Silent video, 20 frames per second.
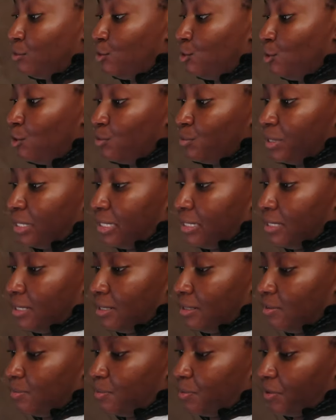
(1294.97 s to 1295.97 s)
done with
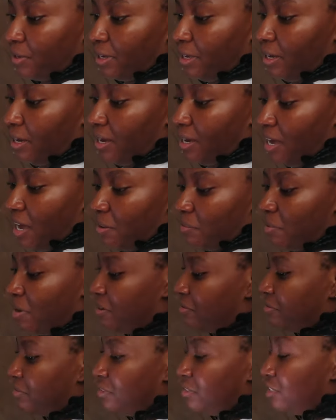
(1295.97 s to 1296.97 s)
it, but yeah, I'm
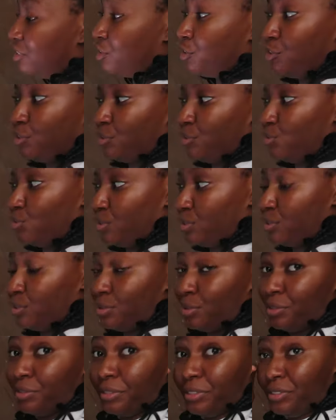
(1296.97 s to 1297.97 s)
having issues with
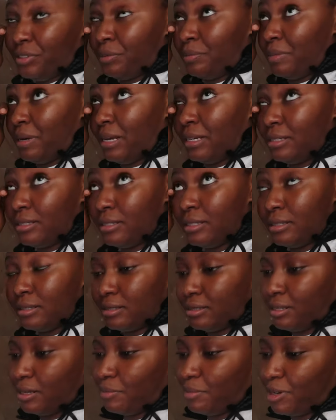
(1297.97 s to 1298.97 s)
storage on my
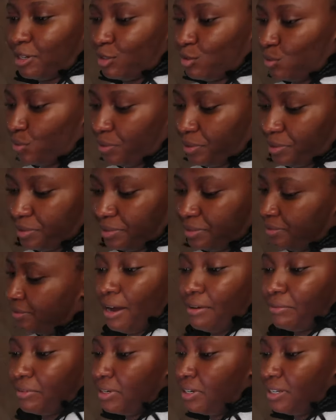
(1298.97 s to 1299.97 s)
system as well.
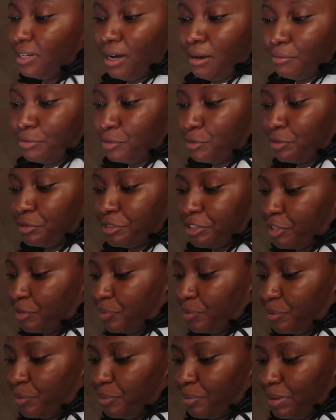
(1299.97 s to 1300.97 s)
I really have storage
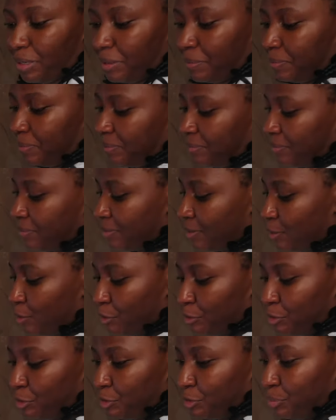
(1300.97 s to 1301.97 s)
problem.
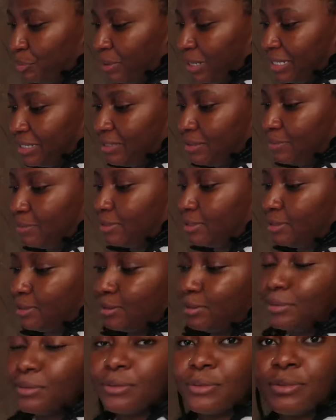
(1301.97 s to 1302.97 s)
God should bless me.
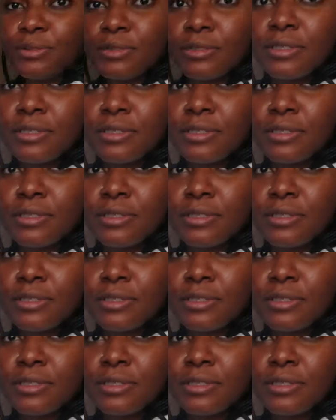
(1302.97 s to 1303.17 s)
So